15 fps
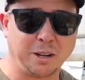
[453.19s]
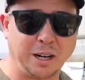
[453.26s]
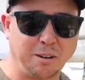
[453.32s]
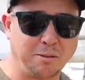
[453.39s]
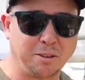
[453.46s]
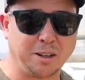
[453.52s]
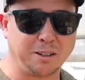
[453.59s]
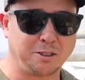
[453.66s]

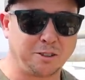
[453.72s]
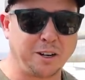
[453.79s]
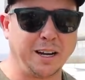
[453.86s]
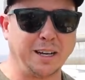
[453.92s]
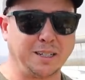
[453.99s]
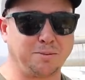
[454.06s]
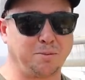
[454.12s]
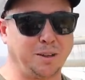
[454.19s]
rate with our
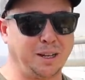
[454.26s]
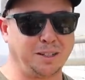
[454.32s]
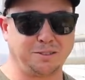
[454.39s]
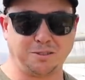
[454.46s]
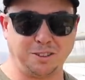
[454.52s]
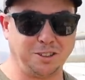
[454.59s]
transplants.